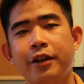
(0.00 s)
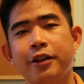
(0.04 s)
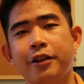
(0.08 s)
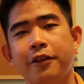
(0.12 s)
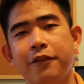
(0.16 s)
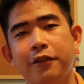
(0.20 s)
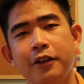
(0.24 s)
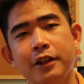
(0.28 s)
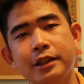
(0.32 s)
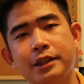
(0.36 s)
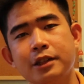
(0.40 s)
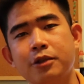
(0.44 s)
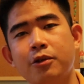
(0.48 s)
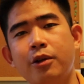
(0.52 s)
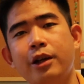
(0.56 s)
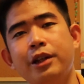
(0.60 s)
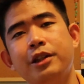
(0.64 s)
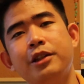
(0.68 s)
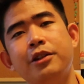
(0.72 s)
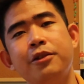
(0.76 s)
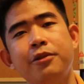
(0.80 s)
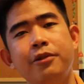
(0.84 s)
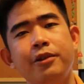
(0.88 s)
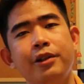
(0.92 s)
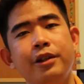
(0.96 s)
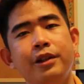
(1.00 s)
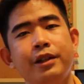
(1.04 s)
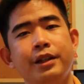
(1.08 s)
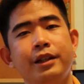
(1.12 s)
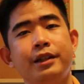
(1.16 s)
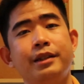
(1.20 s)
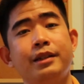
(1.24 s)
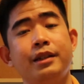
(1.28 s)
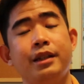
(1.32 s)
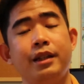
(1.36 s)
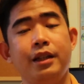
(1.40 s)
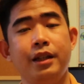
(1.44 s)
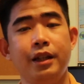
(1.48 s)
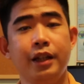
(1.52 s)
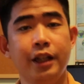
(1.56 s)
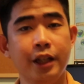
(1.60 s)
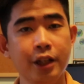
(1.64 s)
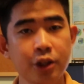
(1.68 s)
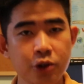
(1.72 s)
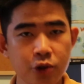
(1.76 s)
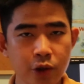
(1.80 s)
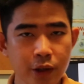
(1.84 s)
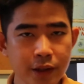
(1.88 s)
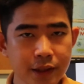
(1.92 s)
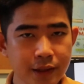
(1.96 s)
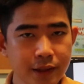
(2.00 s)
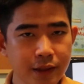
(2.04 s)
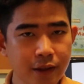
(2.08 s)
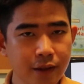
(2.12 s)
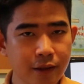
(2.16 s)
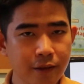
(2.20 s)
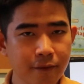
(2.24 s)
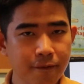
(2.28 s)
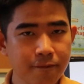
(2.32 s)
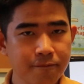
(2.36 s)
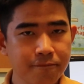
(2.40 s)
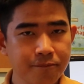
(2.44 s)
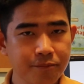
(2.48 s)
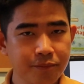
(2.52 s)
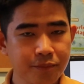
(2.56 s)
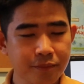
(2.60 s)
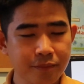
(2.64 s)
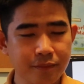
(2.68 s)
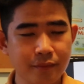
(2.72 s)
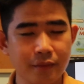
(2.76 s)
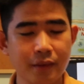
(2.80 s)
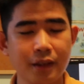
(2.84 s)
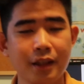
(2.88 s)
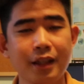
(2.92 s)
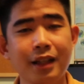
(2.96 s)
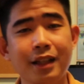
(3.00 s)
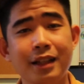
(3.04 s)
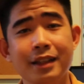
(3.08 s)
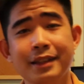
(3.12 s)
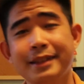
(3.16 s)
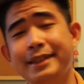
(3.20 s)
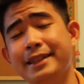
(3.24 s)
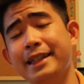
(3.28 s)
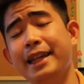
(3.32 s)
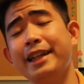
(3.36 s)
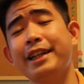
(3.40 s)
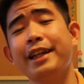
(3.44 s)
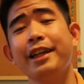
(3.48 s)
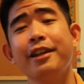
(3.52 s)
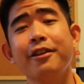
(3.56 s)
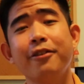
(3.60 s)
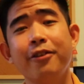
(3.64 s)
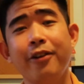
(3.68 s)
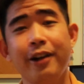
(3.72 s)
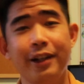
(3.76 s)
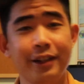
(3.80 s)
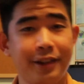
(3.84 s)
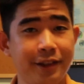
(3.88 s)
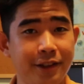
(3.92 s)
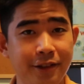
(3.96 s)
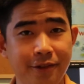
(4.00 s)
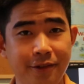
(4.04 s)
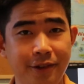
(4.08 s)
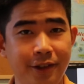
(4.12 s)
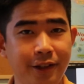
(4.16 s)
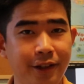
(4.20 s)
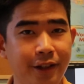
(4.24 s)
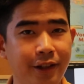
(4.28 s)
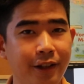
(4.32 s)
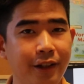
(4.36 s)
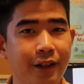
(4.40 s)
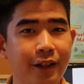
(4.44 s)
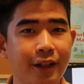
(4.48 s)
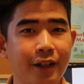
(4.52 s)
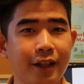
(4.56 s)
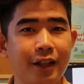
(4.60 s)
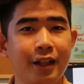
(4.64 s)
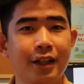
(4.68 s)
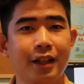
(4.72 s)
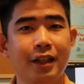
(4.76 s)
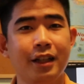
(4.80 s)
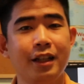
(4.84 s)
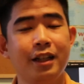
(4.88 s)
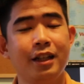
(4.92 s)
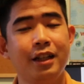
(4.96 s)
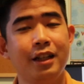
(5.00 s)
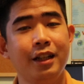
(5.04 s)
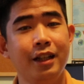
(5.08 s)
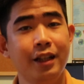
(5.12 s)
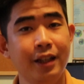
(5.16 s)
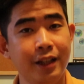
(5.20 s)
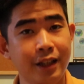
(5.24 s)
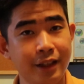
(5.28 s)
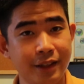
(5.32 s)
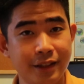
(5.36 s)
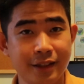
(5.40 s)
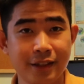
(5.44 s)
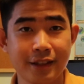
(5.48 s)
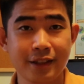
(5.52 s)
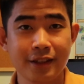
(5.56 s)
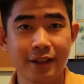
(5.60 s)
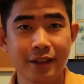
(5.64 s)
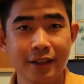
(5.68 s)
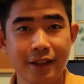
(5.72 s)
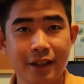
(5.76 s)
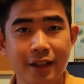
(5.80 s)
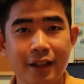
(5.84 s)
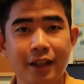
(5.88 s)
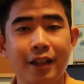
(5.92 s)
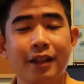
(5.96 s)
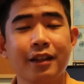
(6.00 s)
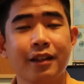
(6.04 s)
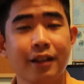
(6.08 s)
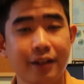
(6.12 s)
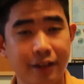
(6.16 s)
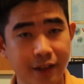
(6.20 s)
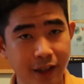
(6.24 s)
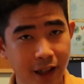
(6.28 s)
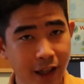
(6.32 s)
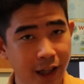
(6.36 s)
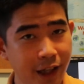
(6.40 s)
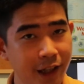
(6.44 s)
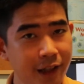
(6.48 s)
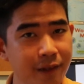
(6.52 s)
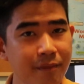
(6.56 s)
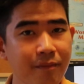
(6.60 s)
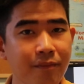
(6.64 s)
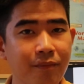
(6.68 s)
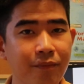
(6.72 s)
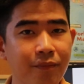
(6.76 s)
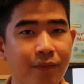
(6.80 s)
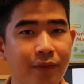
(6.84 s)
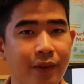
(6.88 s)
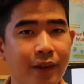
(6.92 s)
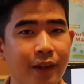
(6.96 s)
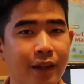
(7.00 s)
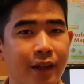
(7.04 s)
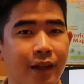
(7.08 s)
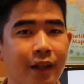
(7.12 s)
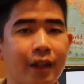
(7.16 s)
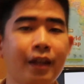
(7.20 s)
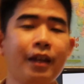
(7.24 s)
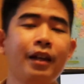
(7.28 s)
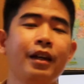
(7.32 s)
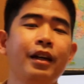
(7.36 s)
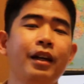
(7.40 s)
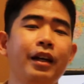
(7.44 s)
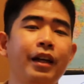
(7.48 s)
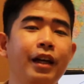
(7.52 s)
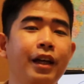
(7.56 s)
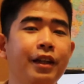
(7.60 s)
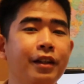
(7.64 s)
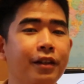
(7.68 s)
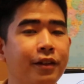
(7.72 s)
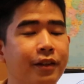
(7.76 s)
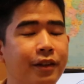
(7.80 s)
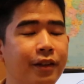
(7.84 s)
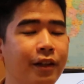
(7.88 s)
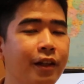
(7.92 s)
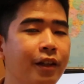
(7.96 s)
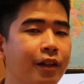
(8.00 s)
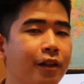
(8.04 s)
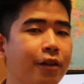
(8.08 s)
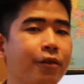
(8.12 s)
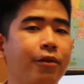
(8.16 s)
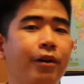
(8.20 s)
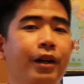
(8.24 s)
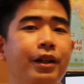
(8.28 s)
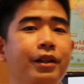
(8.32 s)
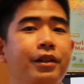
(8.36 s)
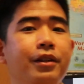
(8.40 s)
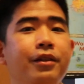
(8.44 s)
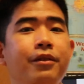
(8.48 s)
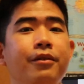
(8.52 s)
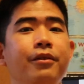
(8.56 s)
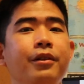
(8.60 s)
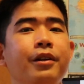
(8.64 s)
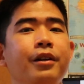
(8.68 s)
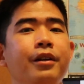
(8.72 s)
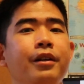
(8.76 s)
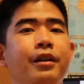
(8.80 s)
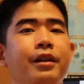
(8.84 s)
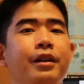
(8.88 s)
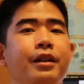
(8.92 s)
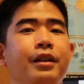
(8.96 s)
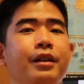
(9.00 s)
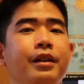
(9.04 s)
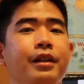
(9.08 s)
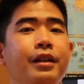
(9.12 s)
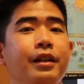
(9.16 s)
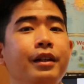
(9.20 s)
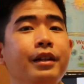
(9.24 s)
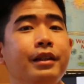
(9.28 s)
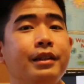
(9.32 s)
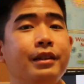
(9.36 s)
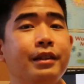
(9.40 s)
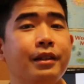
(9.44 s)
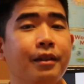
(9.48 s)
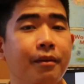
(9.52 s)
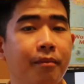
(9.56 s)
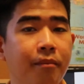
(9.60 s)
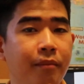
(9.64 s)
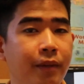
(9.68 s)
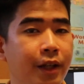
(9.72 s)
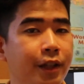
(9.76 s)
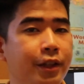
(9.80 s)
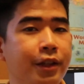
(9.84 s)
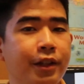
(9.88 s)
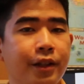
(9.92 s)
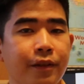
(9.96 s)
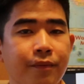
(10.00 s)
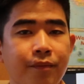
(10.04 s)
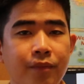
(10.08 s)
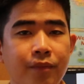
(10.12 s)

The first criteria is interest. Second criteria is the time, and the third criteria is the money.